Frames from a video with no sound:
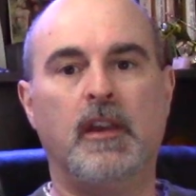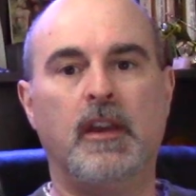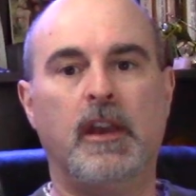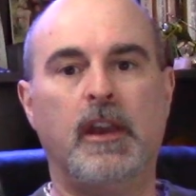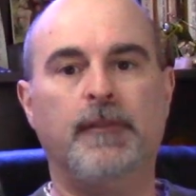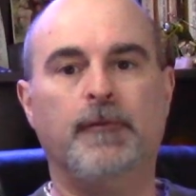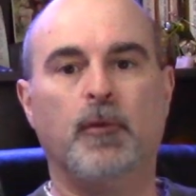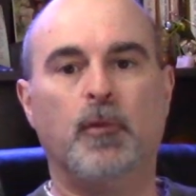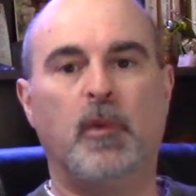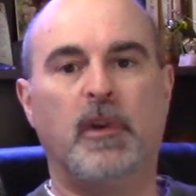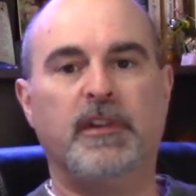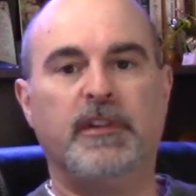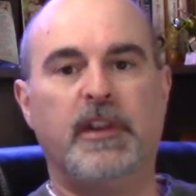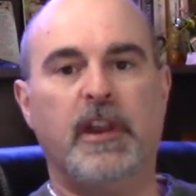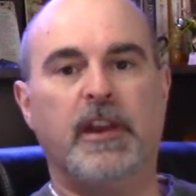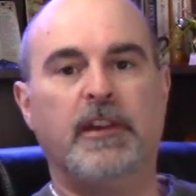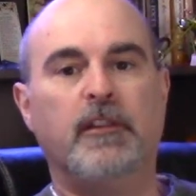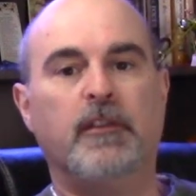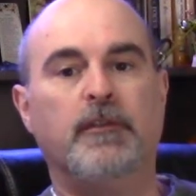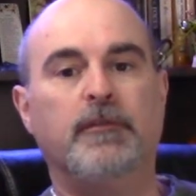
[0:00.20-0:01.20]
Hey everyone,
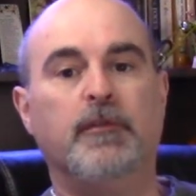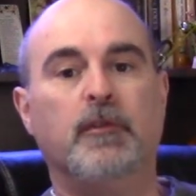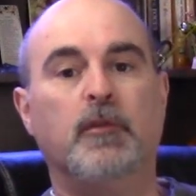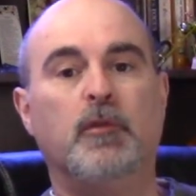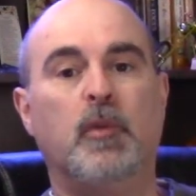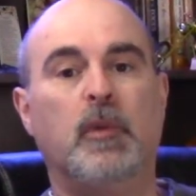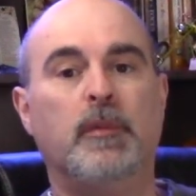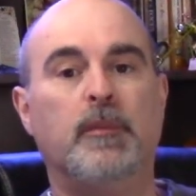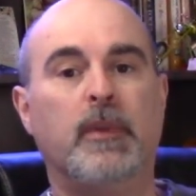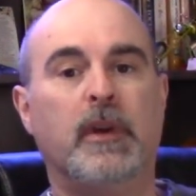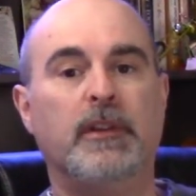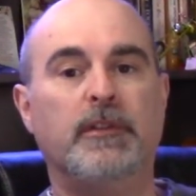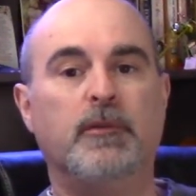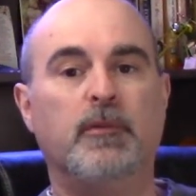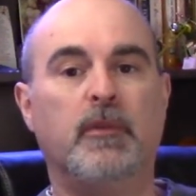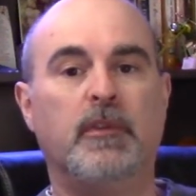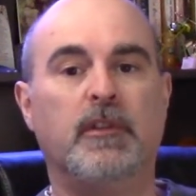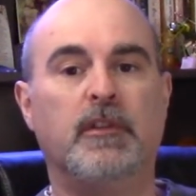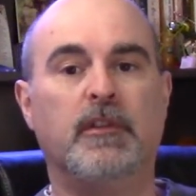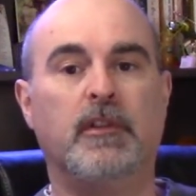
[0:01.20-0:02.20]
Daniel from Twin
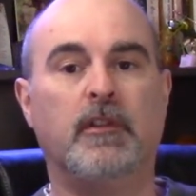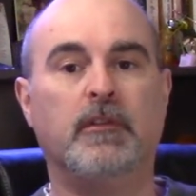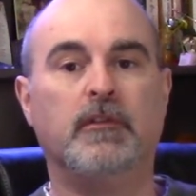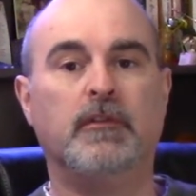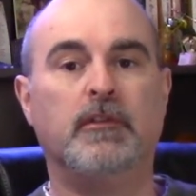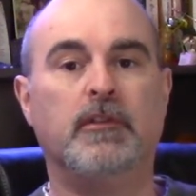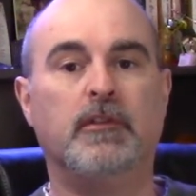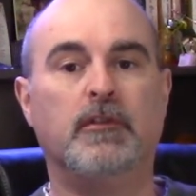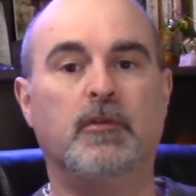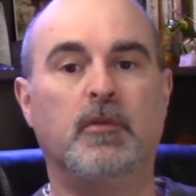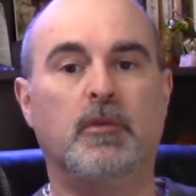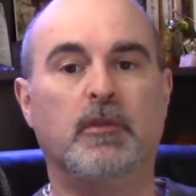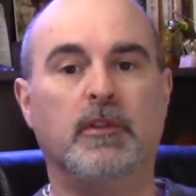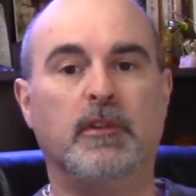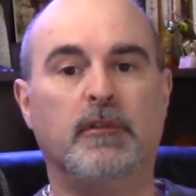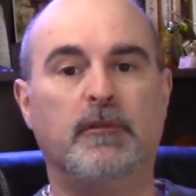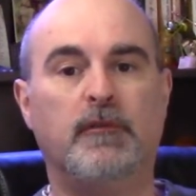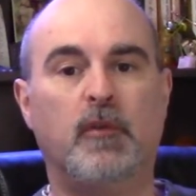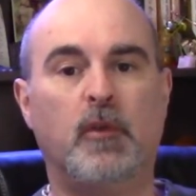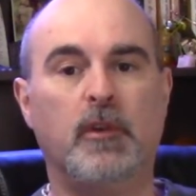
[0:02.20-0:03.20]
Bytes with another
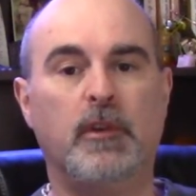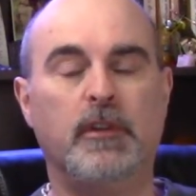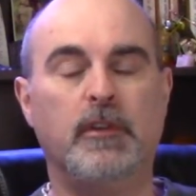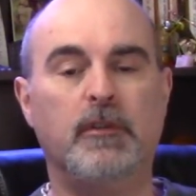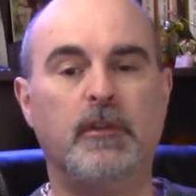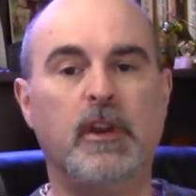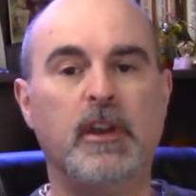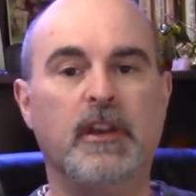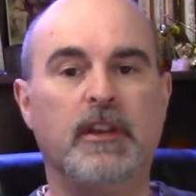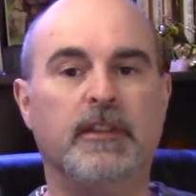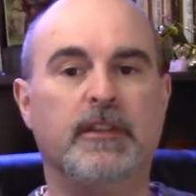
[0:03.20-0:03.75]
tutorial for you.